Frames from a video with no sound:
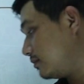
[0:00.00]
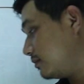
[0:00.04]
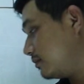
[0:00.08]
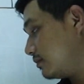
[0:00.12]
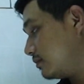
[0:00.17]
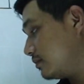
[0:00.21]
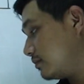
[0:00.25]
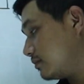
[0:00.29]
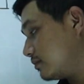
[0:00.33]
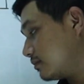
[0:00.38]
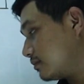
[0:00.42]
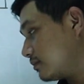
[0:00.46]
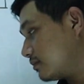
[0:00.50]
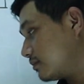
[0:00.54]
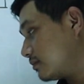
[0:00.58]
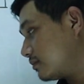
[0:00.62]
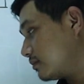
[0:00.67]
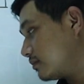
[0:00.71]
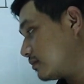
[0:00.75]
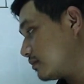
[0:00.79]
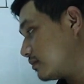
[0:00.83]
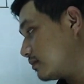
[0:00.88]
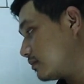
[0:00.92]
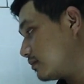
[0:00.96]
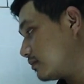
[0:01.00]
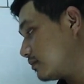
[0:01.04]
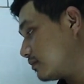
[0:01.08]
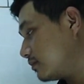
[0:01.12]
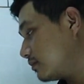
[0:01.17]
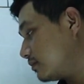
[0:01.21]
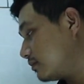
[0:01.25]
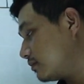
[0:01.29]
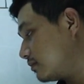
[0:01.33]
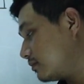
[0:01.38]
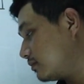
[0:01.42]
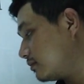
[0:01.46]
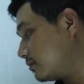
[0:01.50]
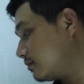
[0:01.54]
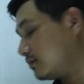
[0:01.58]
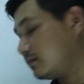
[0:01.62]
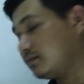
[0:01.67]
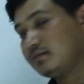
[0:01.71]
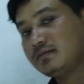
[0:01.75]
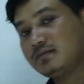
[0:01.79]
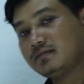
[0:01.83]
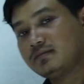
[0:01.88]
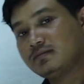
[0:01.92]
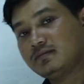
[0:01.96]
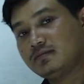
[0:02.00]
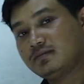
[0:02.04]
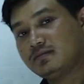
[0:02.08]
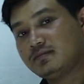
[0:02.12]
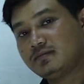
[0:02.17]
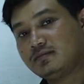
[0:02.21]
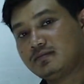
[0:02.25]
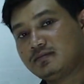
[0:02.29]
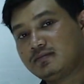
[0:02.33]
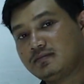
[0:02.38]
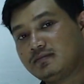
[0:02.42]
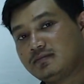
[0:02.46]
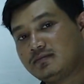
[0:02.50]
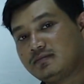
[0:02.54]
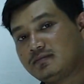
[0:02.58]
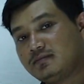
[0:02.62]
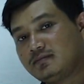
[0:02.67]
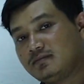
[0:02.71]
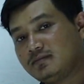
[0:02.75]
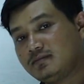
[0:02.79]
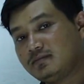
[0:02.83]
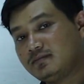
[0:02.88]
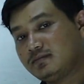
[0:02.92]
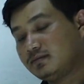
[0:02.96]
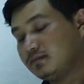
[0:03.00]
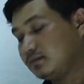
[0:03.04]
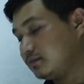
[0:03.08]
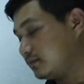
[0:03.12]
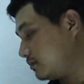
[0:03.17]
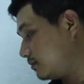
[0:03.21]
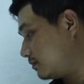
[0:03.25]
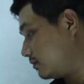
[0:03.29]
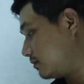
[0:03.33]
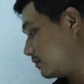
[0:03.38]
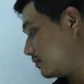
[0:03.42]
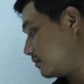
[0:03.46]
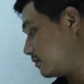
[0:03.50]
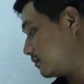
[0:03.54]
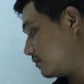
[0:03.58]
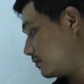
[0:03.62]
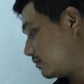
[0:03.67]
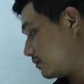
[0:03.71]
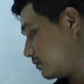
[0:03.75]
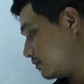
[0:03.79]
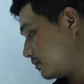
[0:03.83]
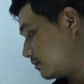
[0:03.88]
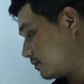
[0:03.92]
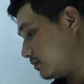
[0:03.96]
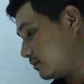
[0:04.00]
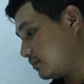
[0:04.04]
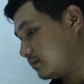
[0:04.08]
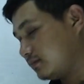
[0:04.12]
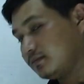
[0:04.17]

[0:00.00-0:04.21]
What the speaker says: (silence)